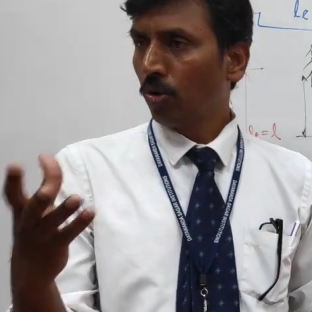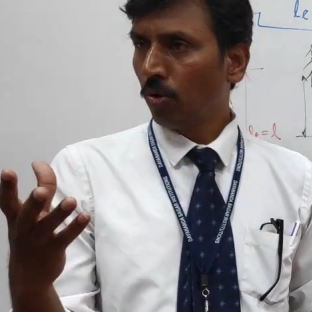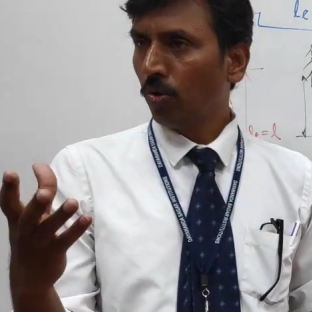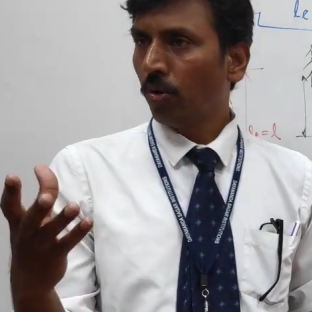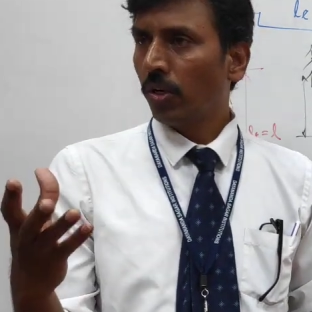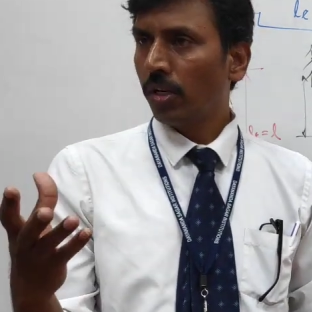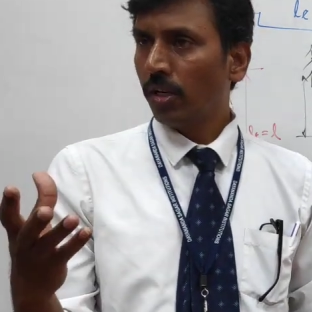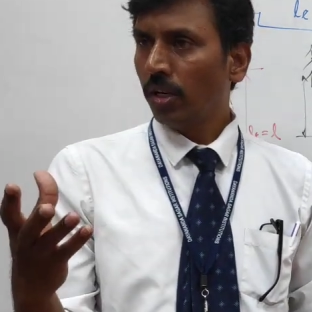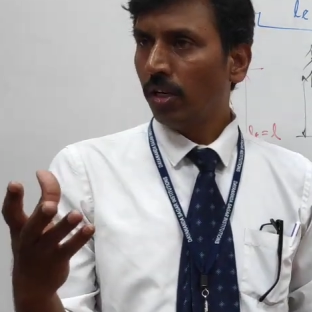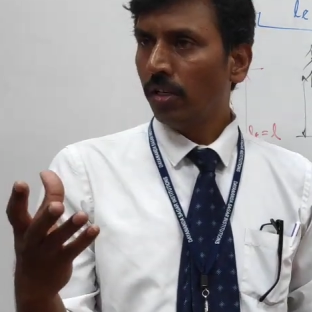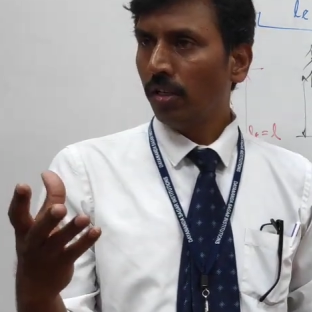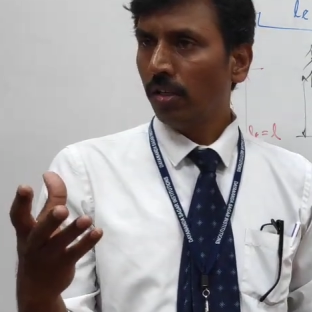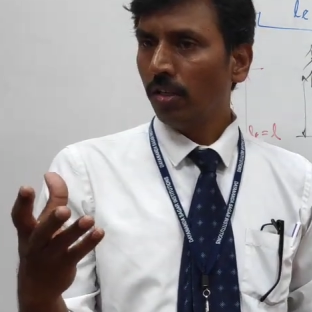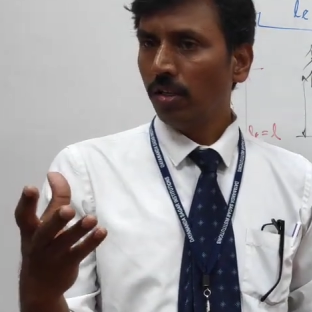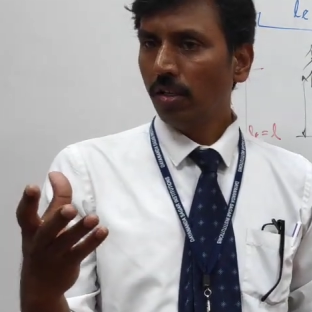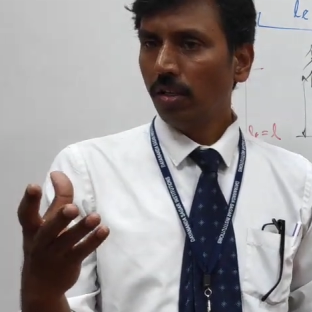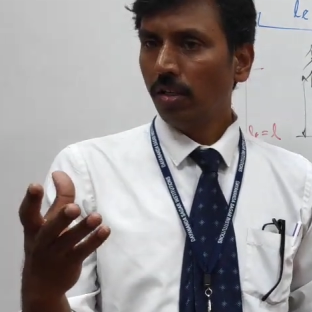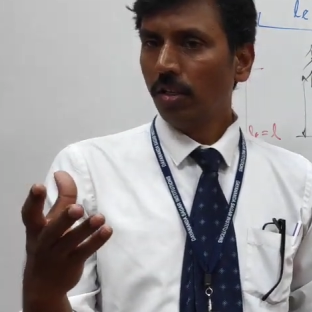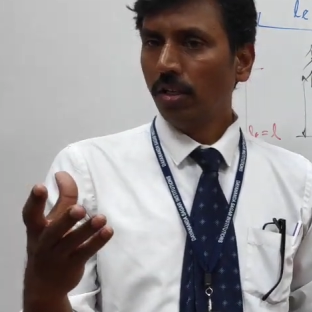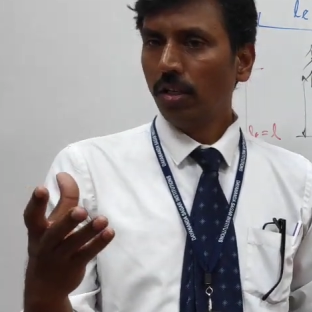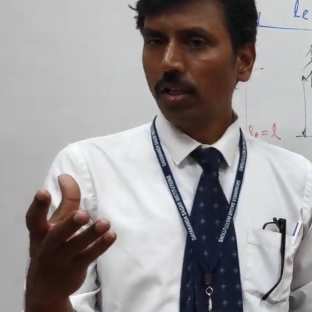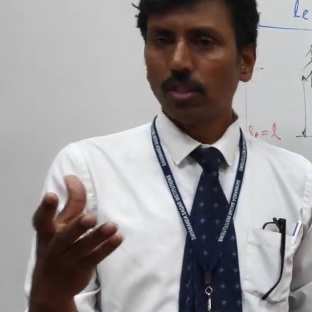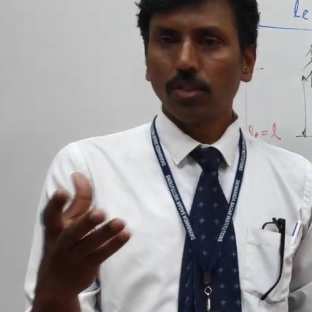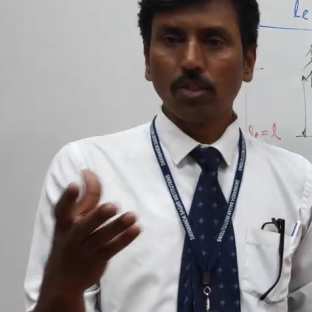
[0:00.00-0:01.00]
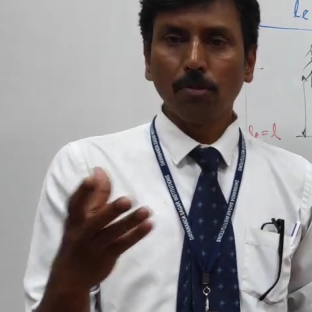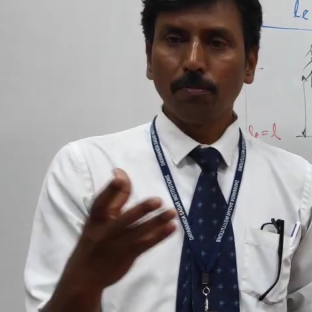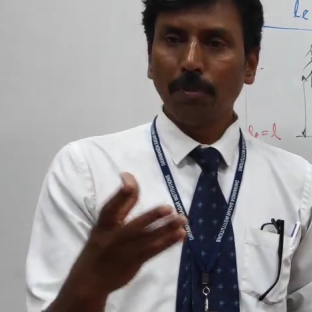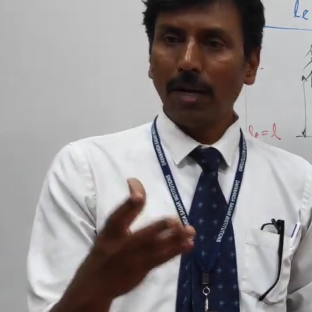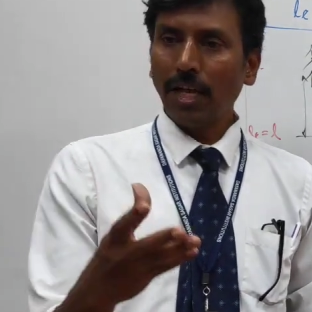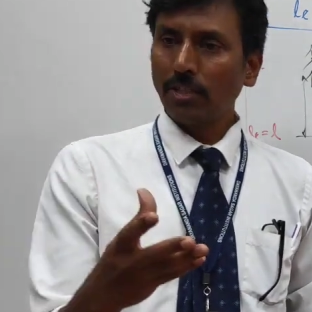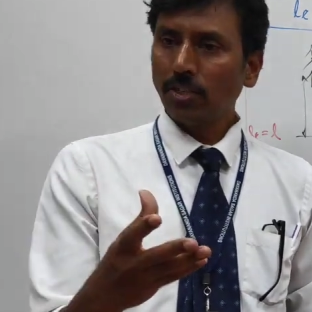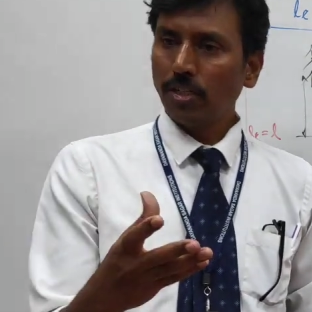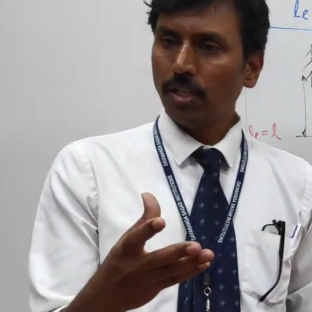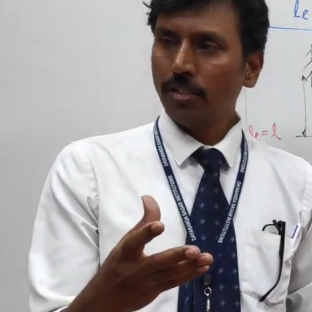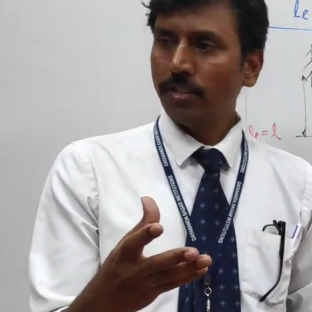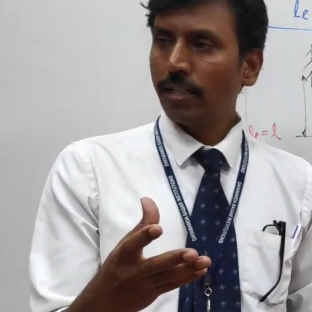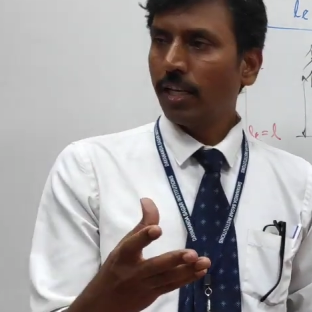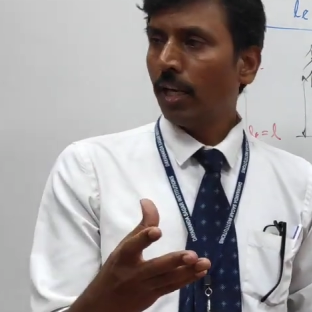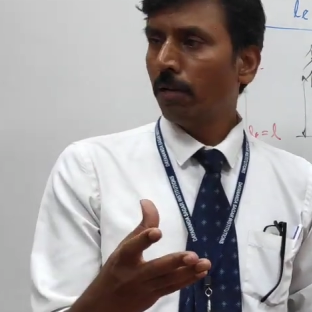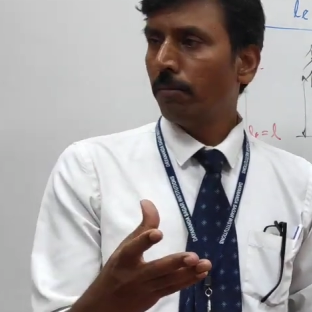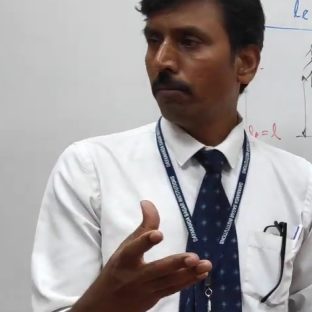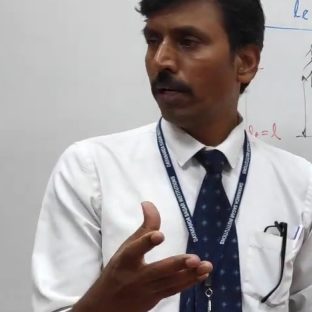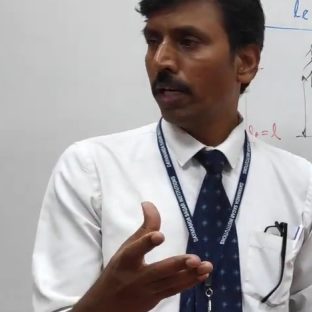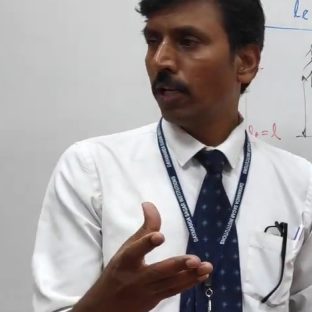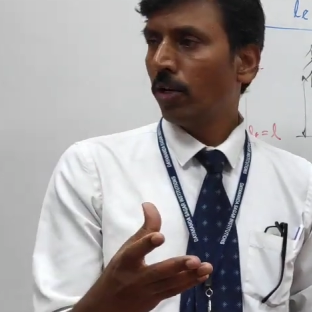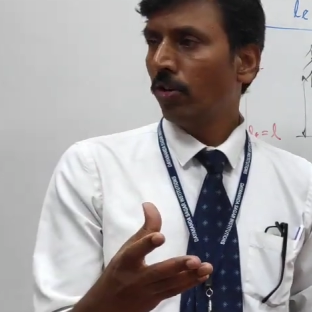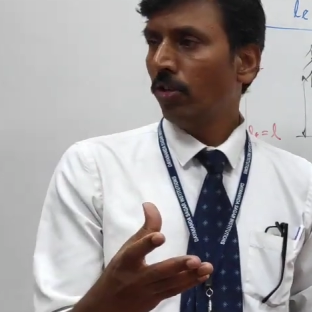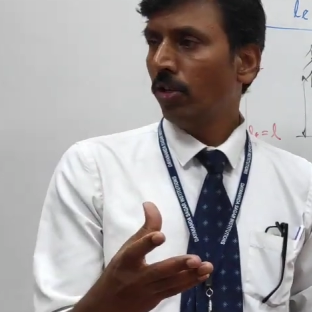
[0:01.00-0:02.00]
200. So plastics can
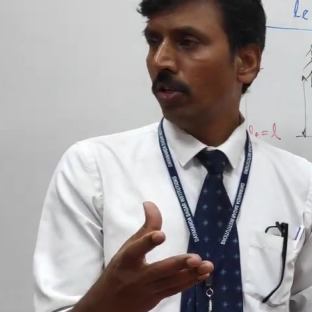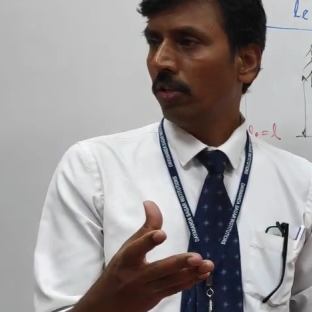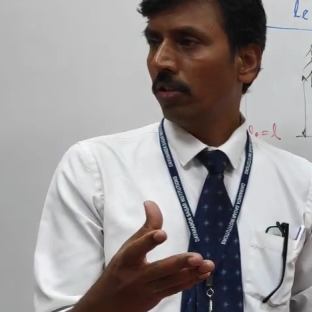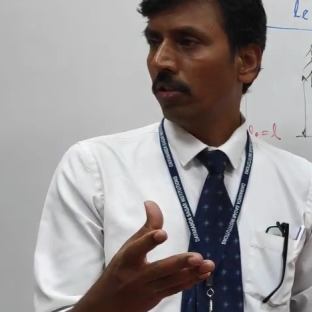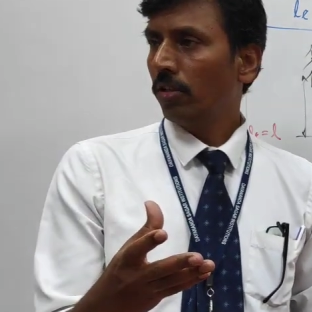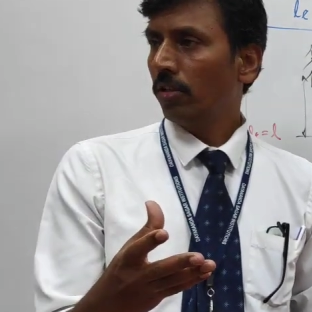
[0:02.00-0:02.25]
be around.